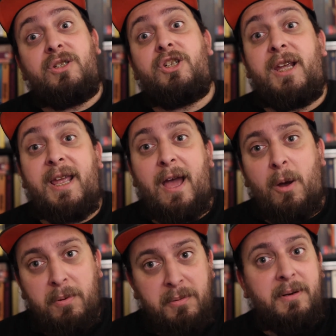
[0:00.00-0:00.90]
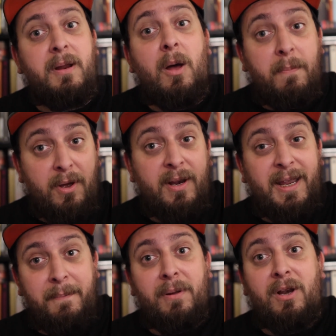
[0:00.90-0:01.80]
check it out. I'll put a
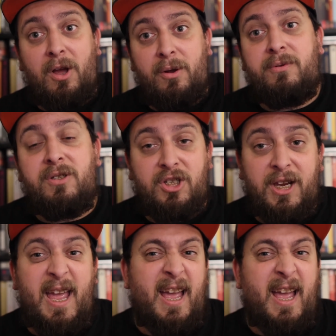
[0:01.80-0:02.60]
link below to check